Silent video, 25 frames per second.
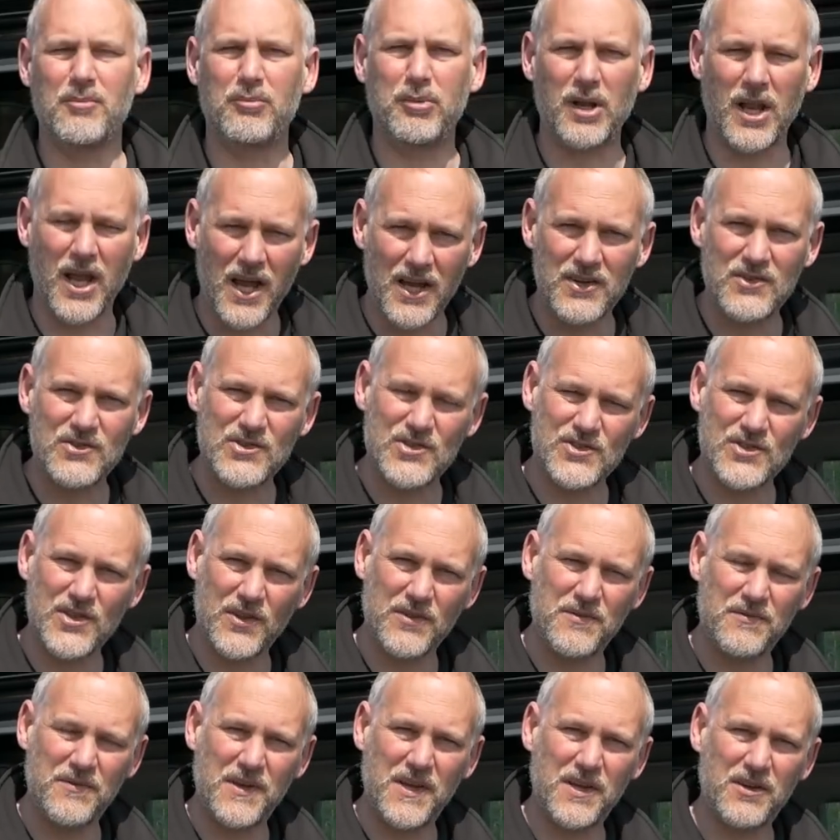blinds that's
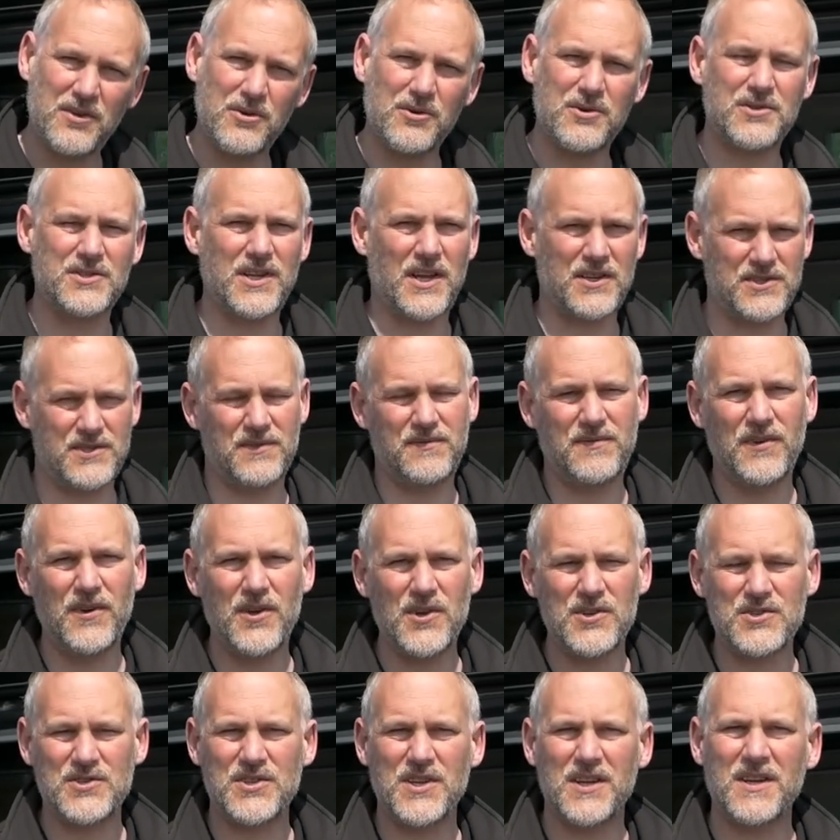on the vehicle, because that's the
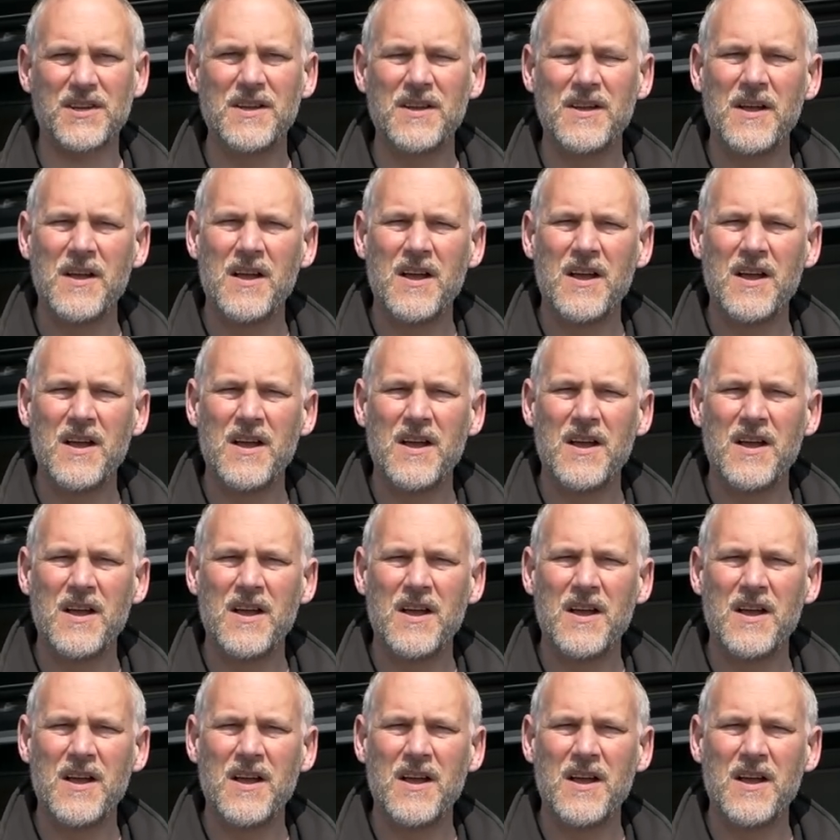first thing